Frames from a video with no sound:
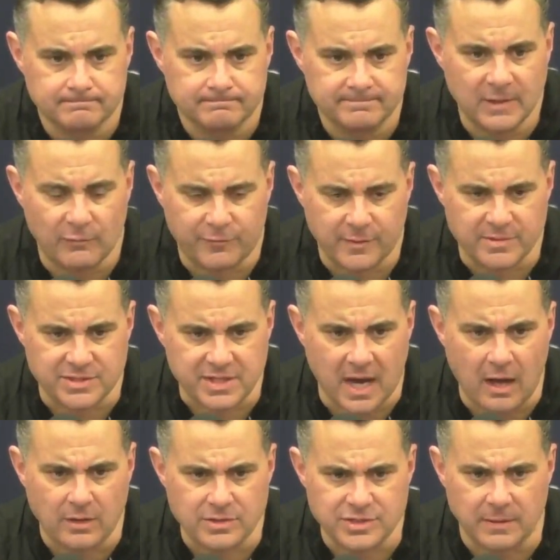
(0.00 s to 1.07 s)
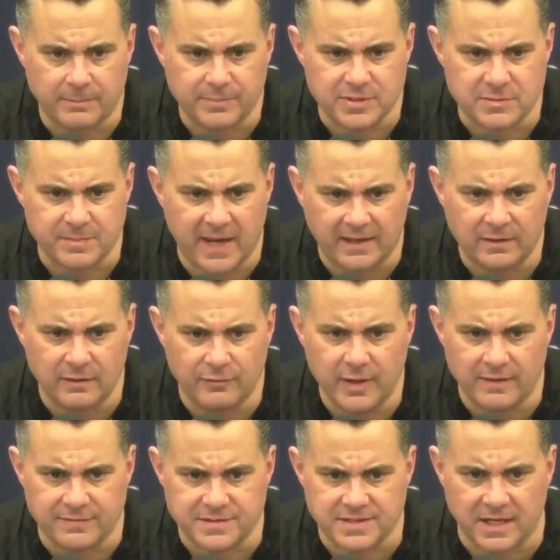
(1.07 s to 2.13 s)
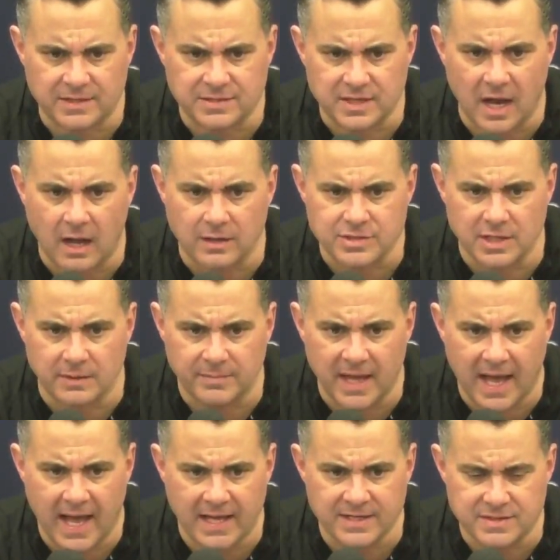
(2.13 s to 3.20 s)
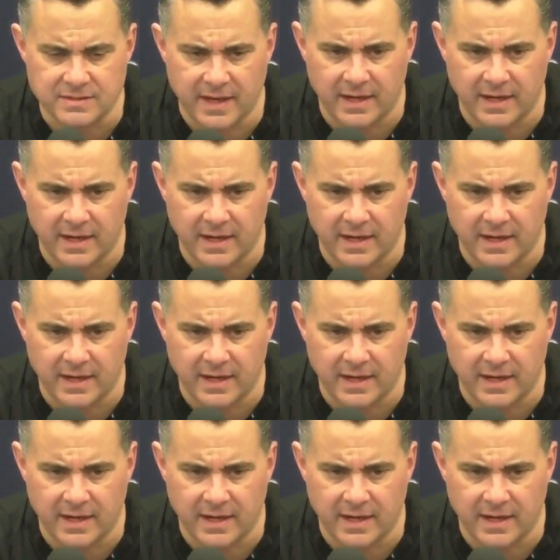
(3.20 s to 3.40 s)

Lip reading: from a scholarship perspective, we have 6 scholarship guys that have